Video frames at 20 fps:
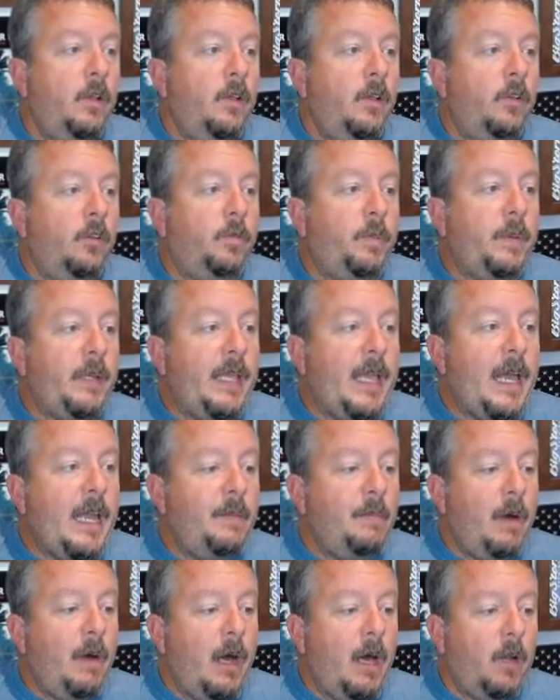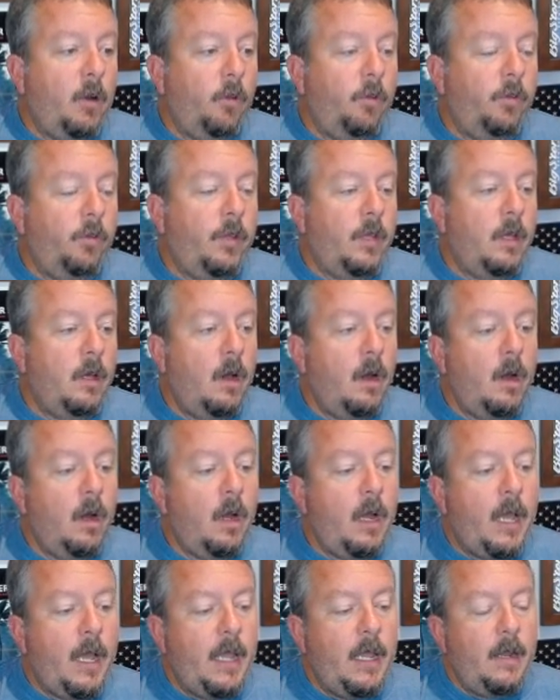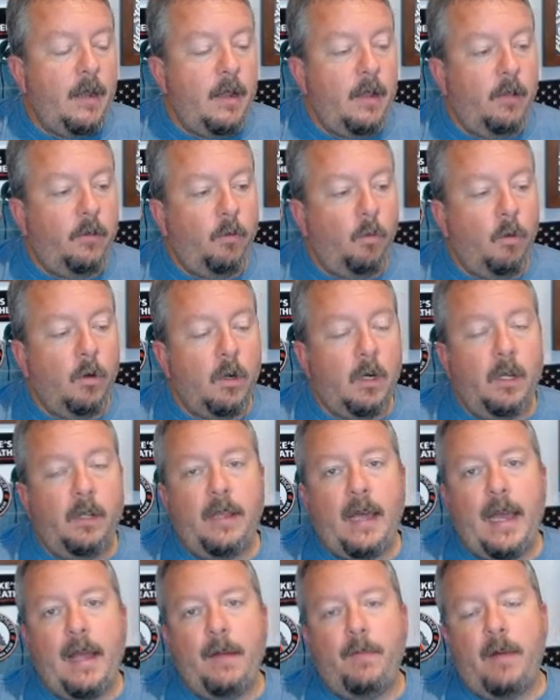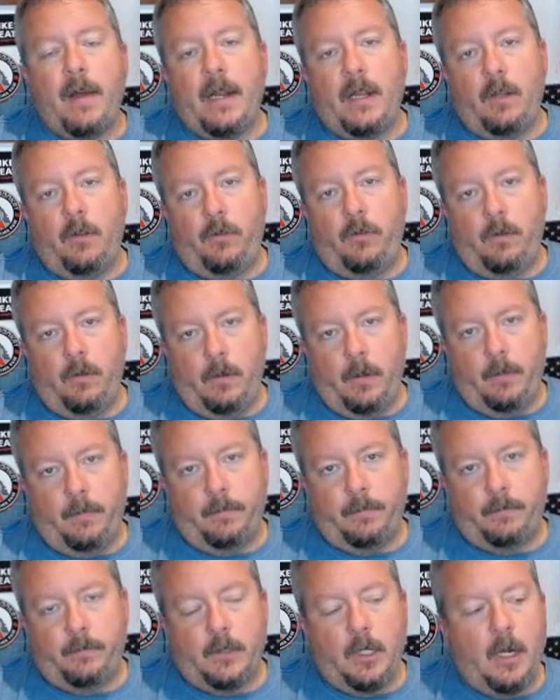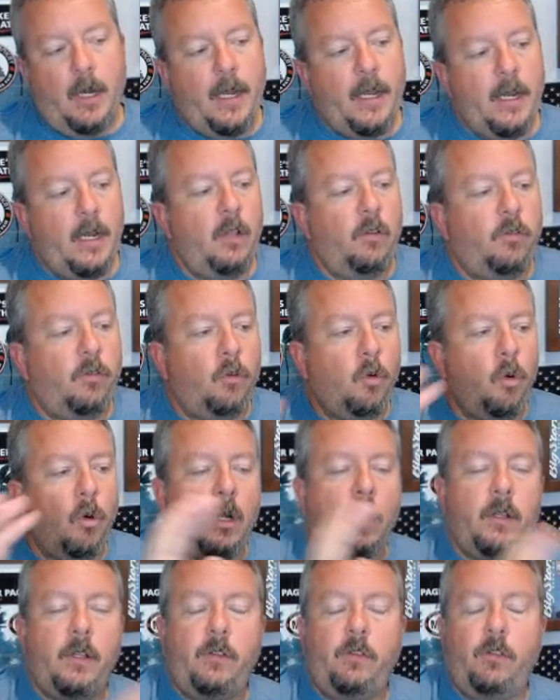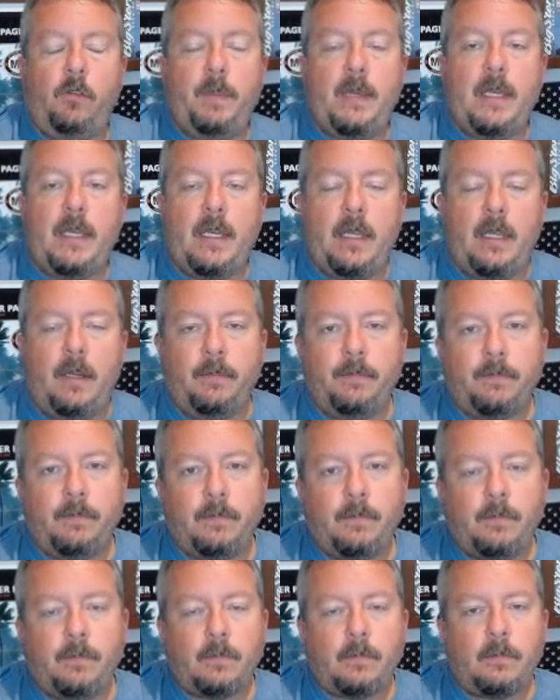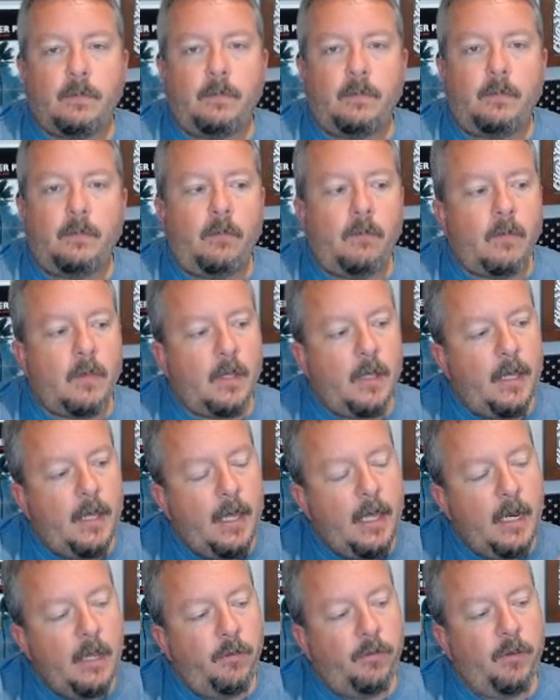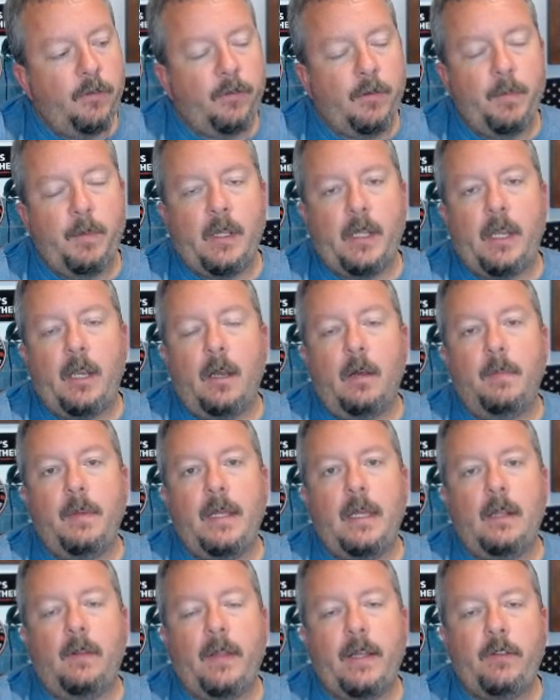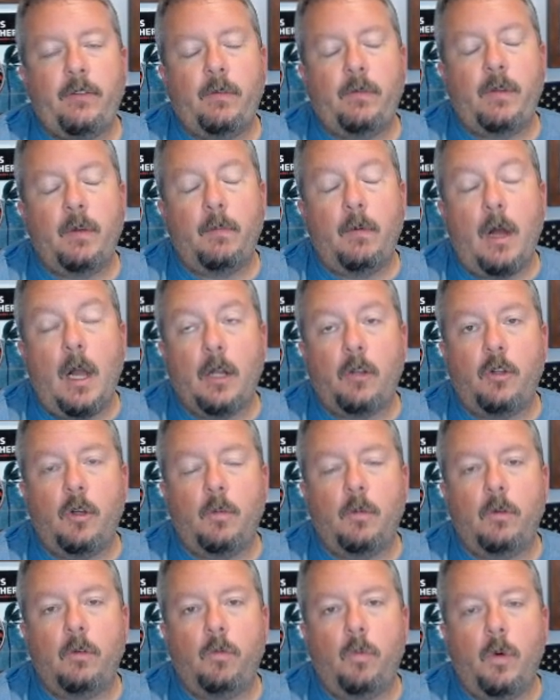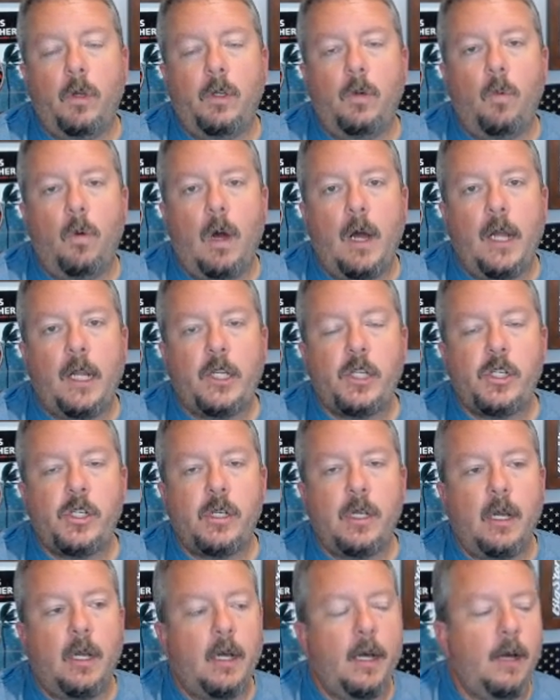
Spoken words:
Spaghetti models. All right, so we're going to dive right into it. All right, historically speaking, any system in the Caribbean late September, October is one to watch.